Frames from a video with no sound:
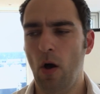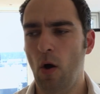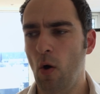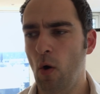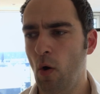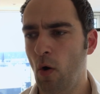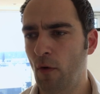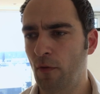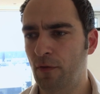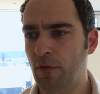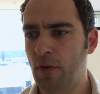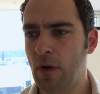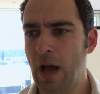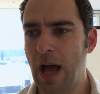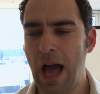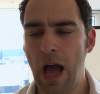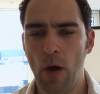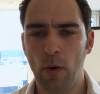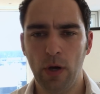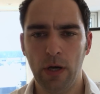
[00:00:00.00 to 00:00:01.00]
of
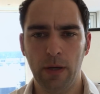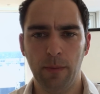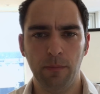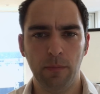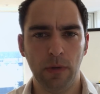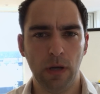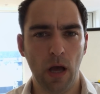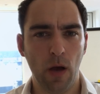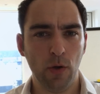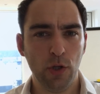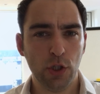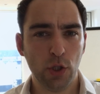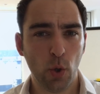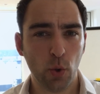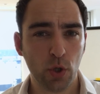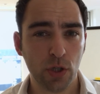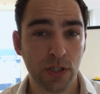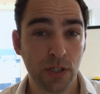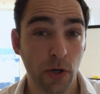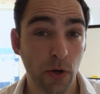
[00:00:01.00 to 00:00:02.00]
our
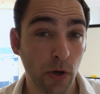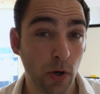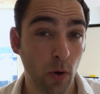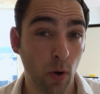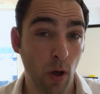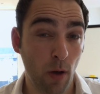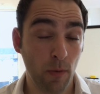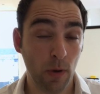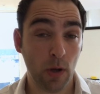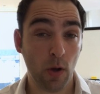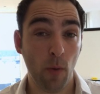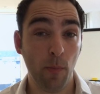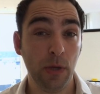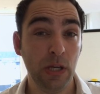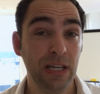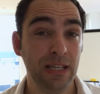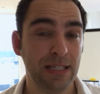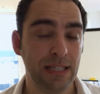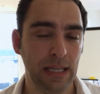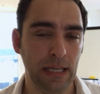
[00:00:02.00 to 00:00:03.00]
social circle, our
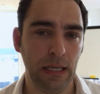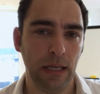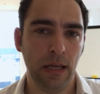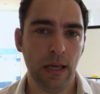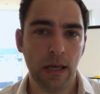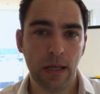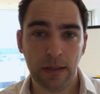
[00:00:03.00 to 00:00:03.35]
community,